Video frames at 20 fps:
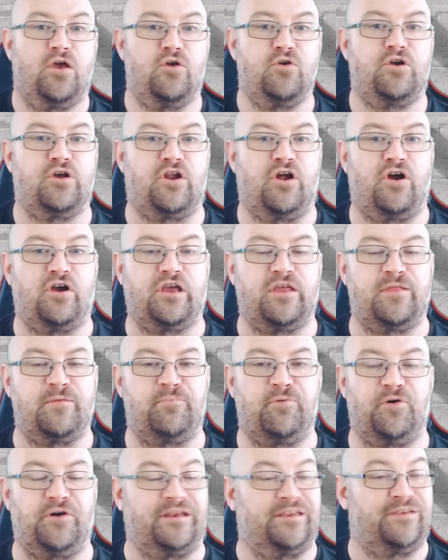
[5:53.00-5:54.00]
Who can argue the
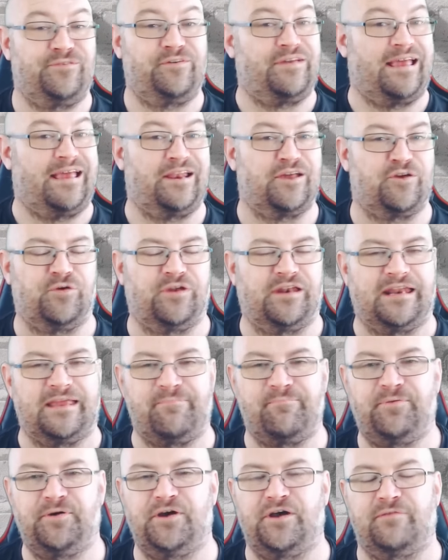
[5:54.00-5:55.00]
points? Very eloquently
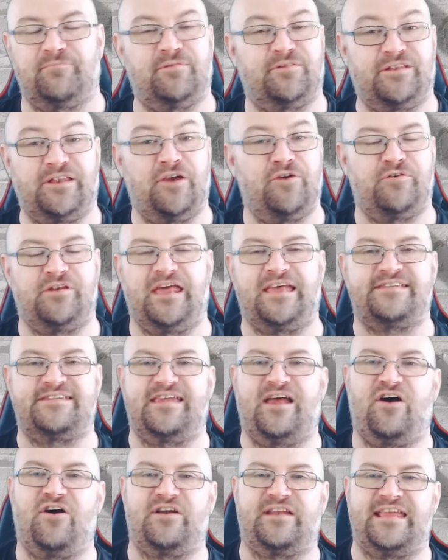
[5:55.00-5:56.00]
put, but no less
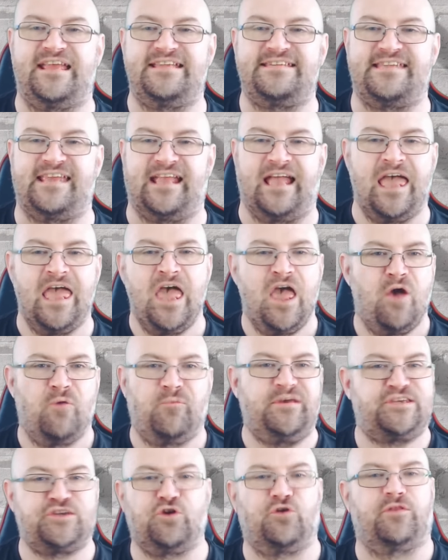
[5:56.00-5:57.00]
hard-hitting.
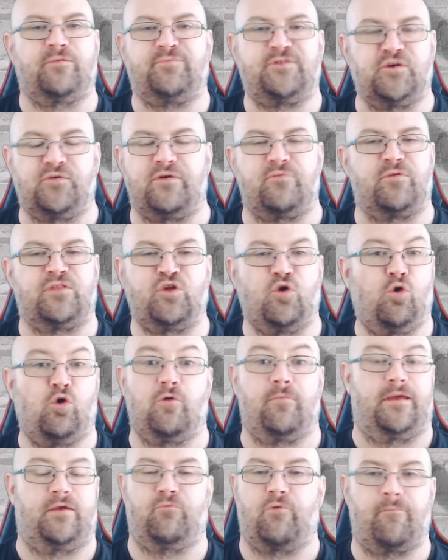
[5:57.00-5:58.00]
We saw them do it with
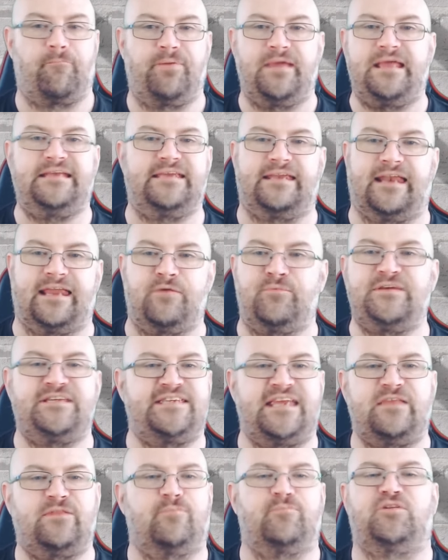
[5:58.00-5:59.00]
Corbyn repeatedly. We
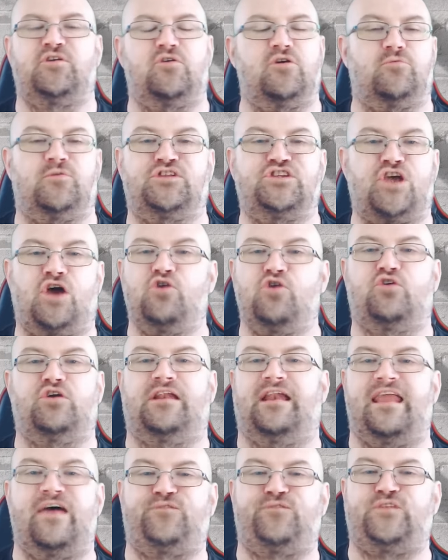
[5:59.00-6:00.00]
see them do it with
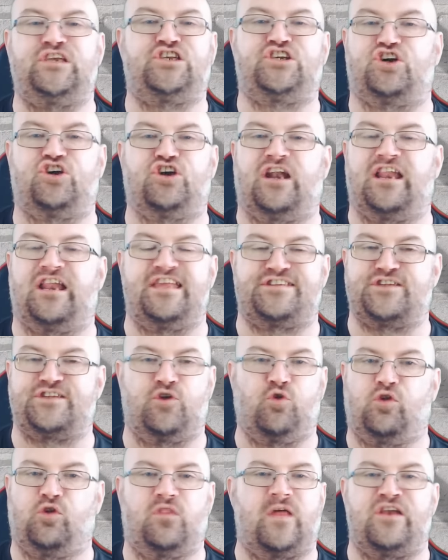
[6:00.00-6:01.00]
token lefty journalists
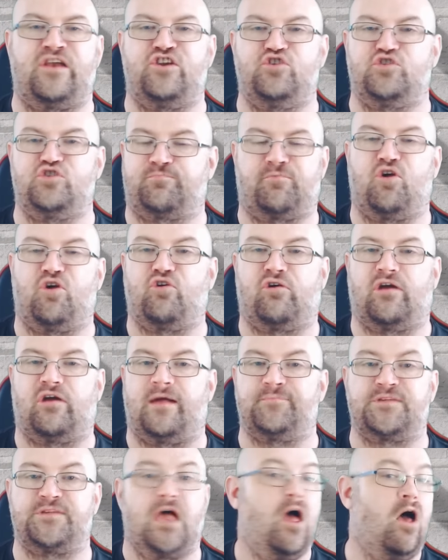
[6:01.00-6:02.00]
on all their news
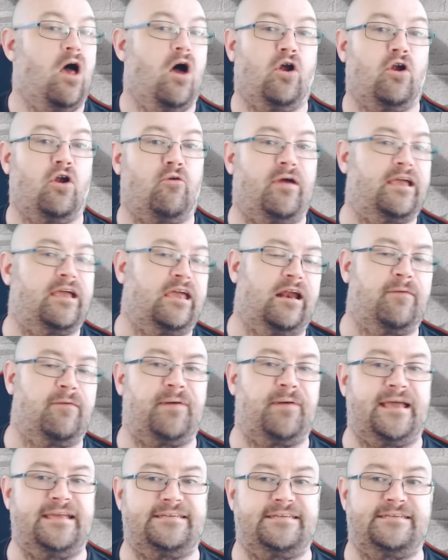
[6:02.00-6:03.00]
programmes on a regular
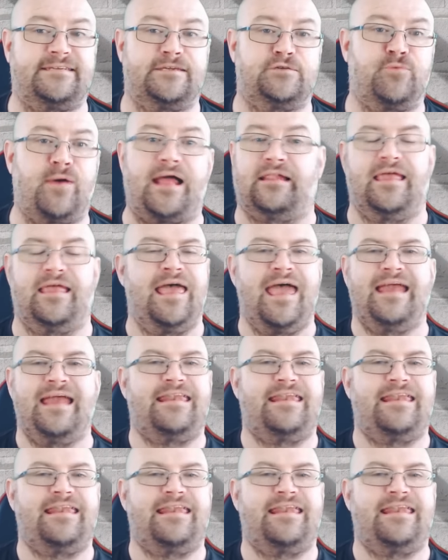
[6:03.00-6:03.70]
basis as well.